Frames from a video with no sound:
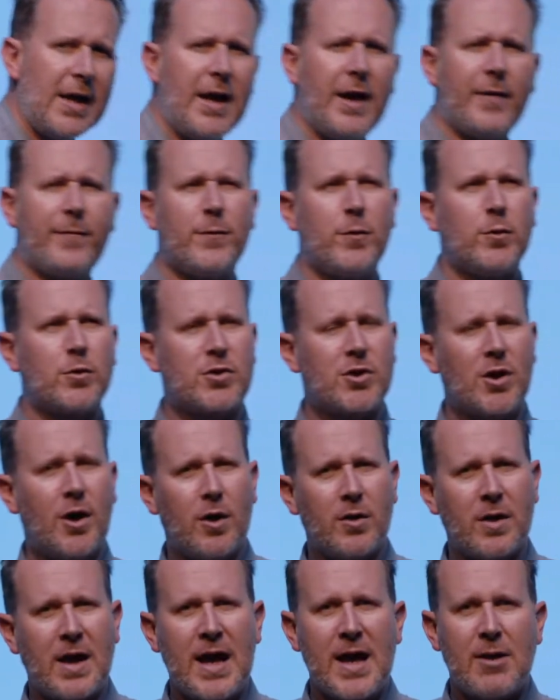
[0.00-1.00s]
If your
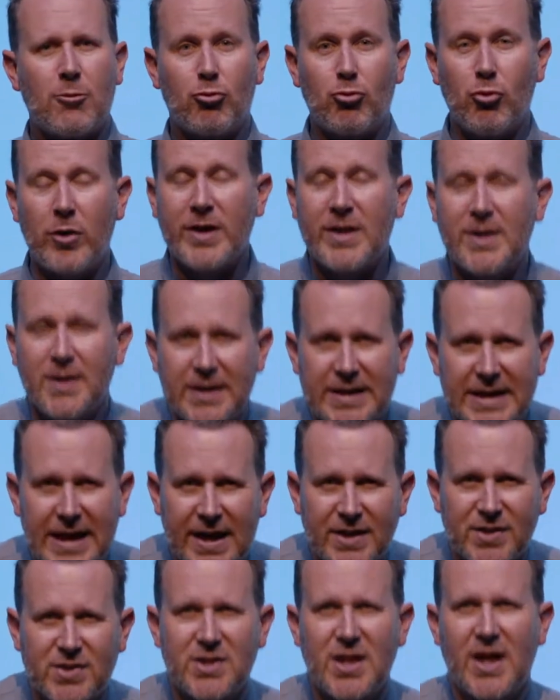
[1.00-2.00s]
child regularly
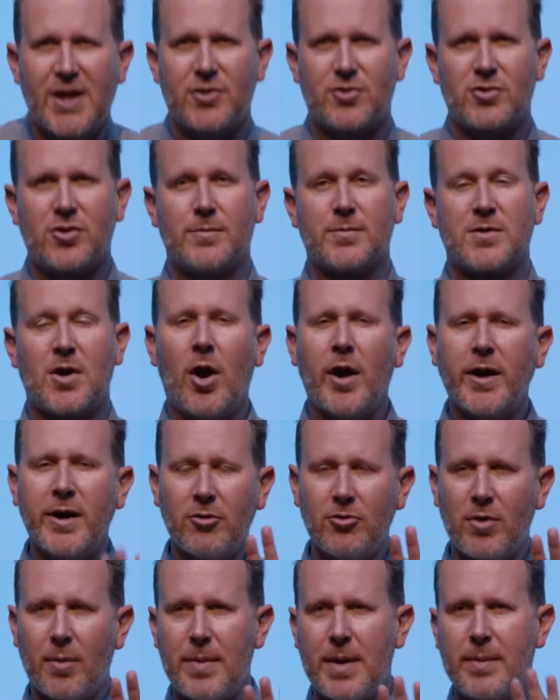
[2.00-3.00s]
has tantrums, I
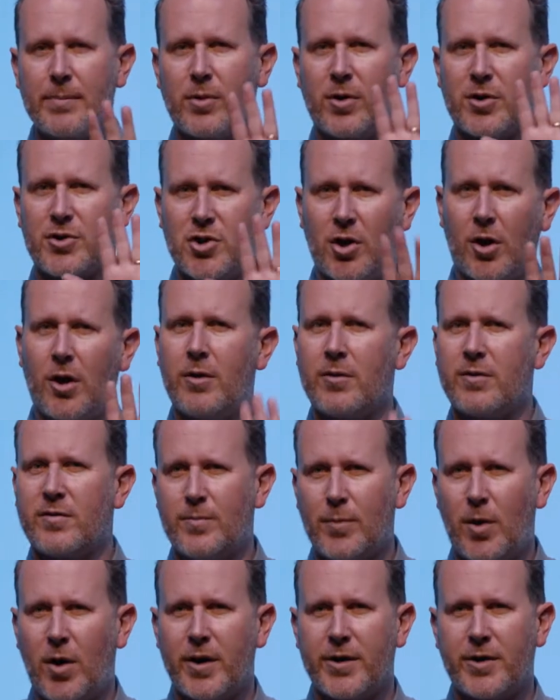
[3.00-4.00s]
can remember a child of
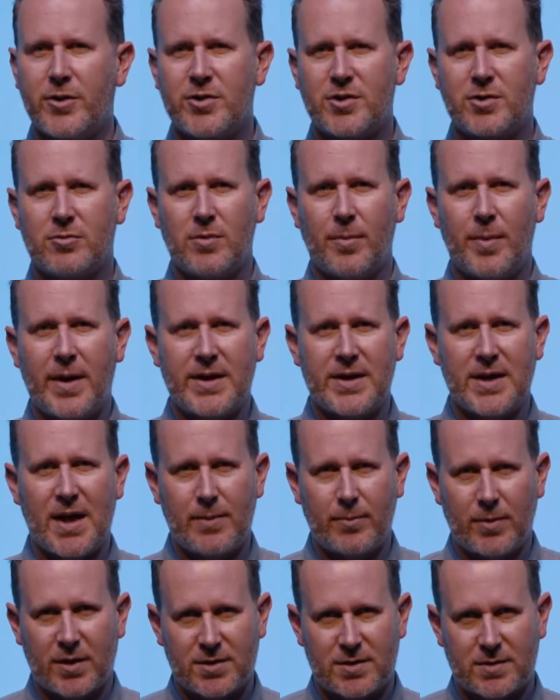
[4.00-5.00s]
mine who shall remain
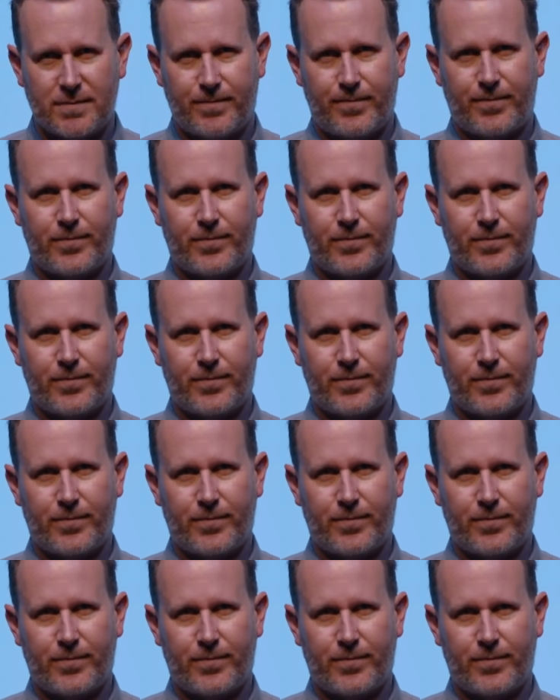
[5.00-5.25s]
nameless,